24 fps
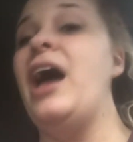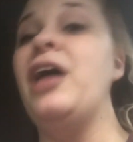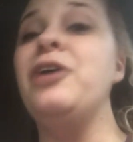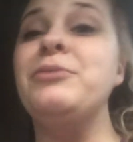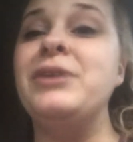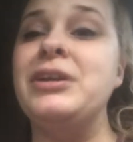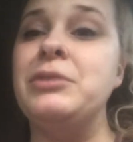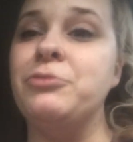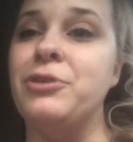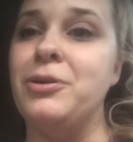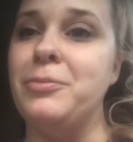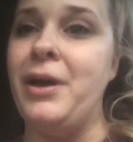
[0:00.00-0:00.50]
I'll
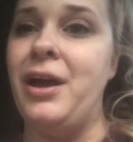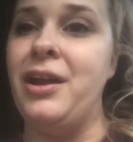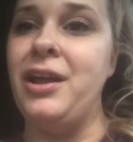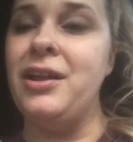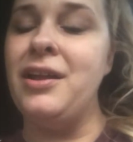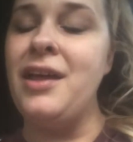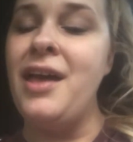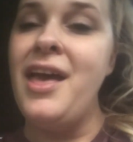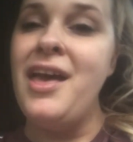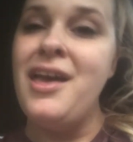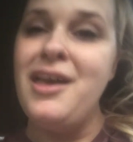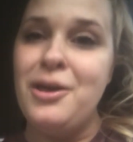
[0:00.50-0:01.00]
read more about
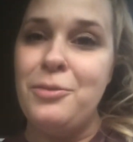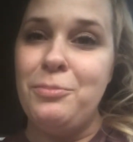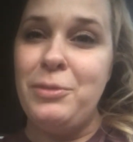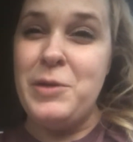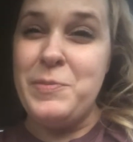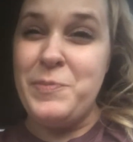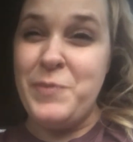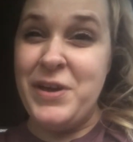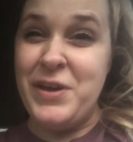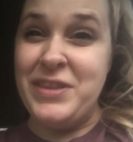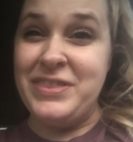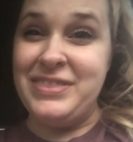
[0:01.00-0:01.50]
it.
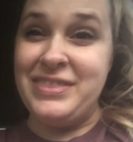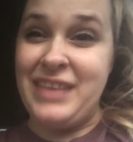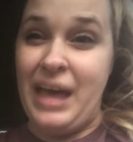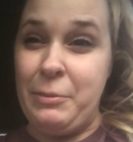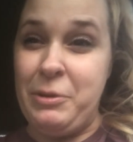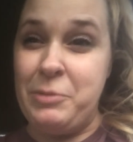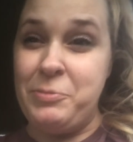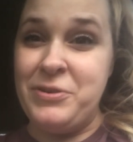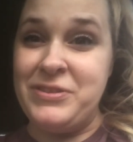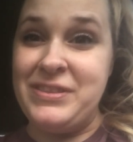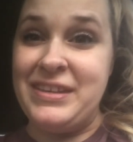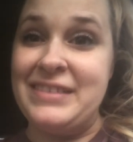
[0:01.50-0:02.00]
But I'm
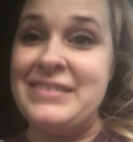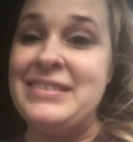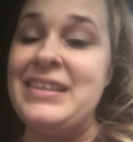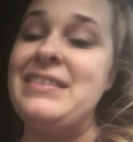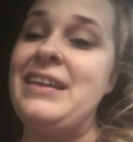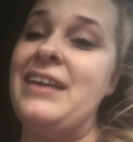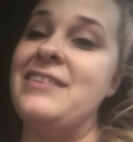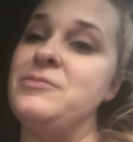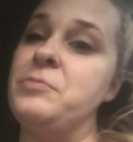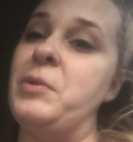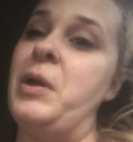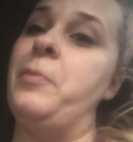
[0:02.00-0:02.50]
going to put this in
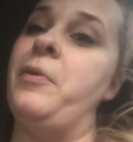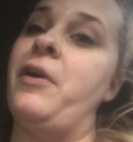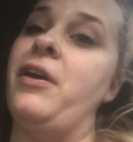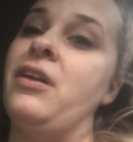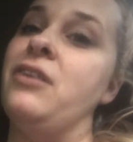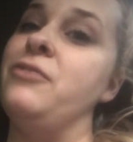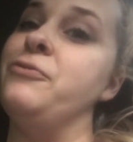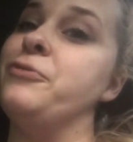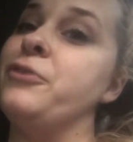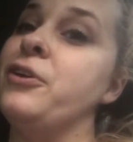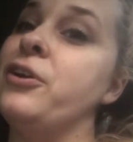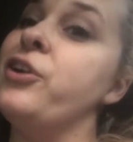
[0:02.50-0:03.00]
that spray
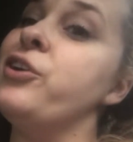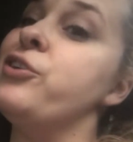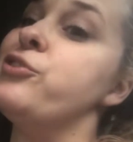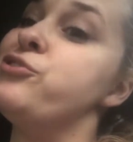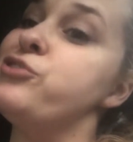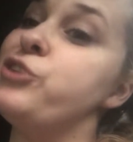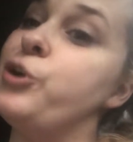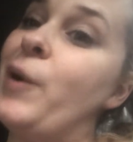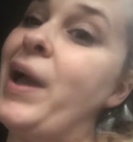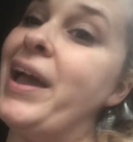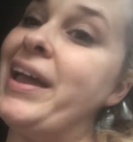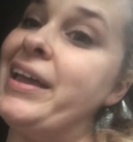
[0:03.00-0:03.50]
bottle for her
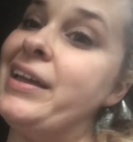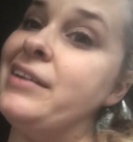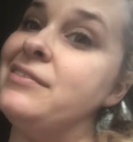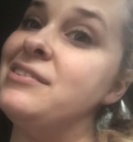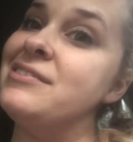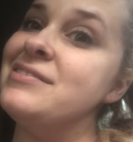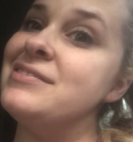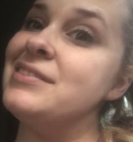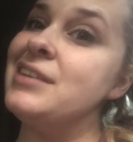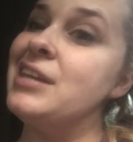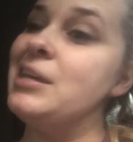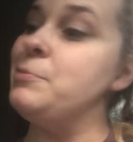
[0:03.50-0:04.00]
so I can
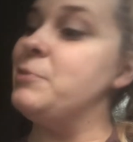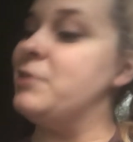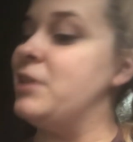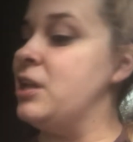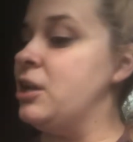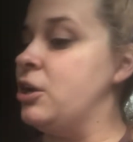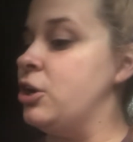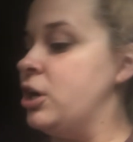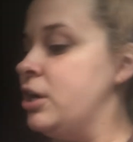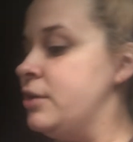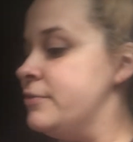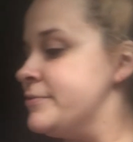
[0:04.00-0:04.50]
just keep
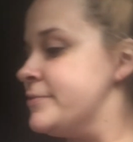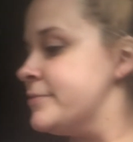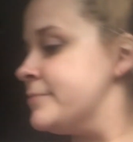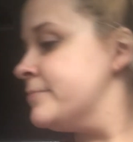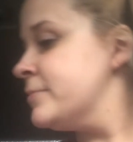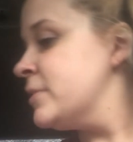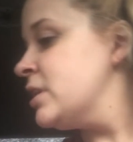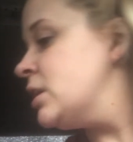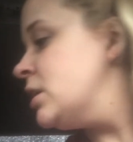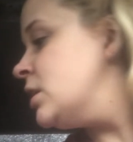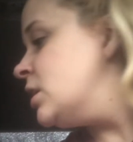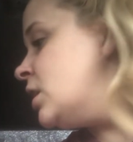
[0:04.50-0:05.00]
cleaning her house
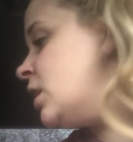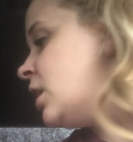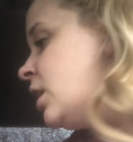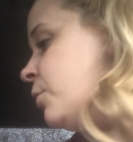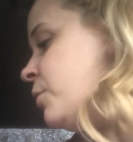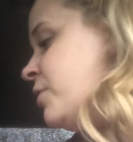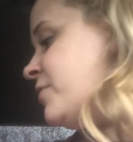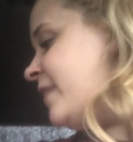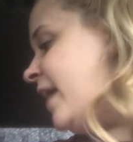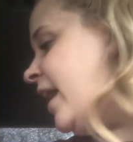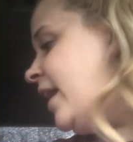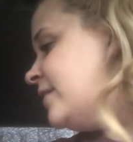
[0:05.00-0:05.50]

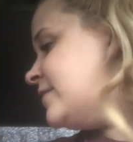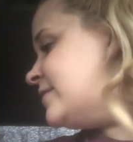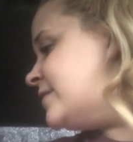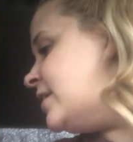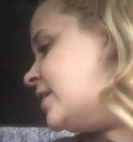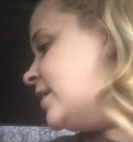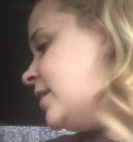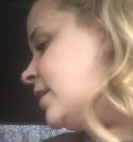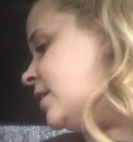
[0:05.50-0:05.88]
with that.